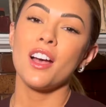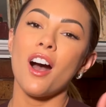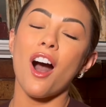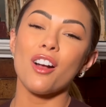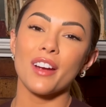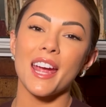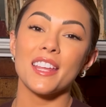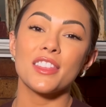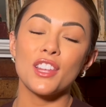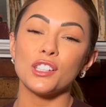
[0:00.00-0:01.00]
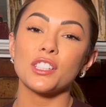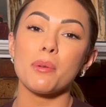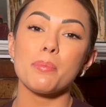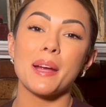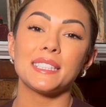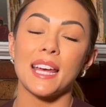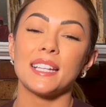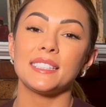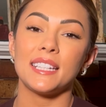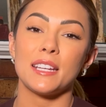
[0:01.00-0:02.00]
All right, those are my
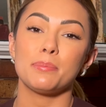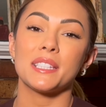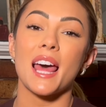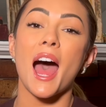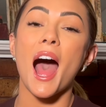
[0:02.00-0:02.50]
10 tips that